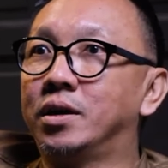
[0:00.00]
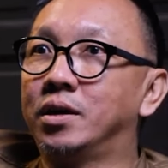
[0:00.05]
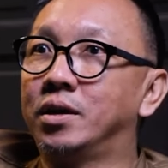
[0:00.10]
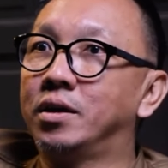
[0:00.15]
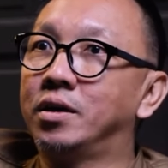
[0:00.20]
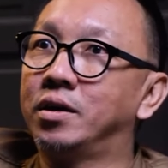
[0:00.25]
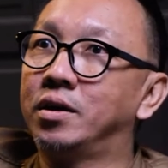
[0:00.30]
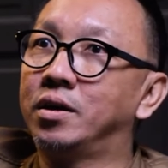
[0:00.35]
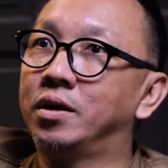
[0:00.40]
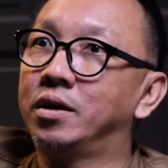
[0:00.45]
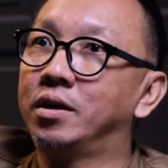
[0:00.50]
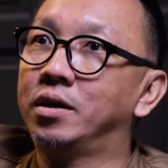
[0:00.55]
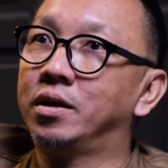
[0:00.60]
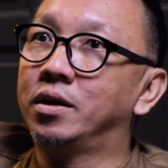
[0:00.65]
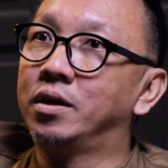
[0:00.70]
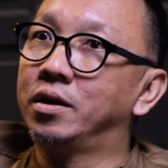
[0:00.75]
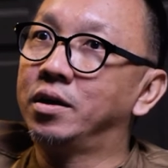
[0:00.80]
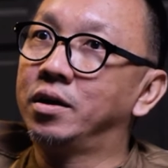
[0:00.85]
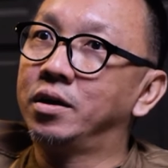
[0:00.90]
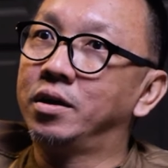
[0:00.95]

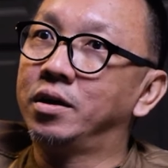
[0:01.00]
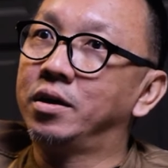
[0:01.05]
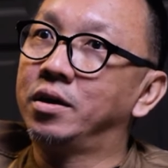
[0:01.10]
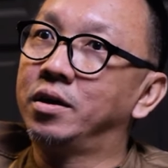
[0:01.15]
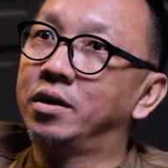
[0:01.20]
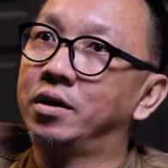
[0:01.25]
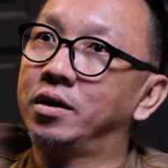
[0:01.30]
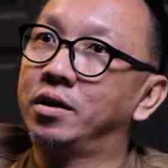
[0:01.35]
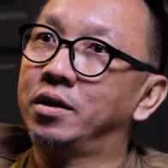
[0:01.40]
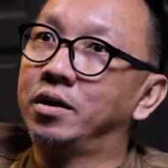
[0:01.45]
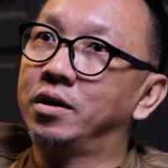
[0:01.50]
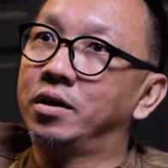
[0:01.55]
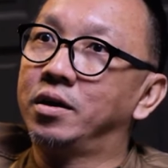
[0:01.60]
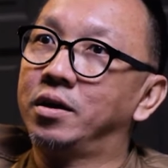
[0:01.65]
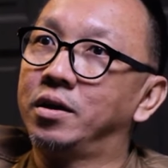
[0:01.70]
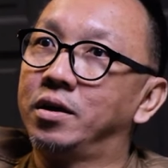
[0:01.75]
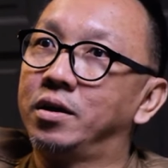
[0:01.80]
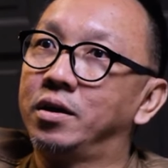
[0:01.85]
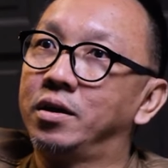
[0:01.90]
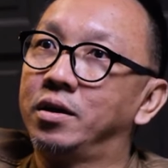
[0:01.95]
No one is speaking in this clip.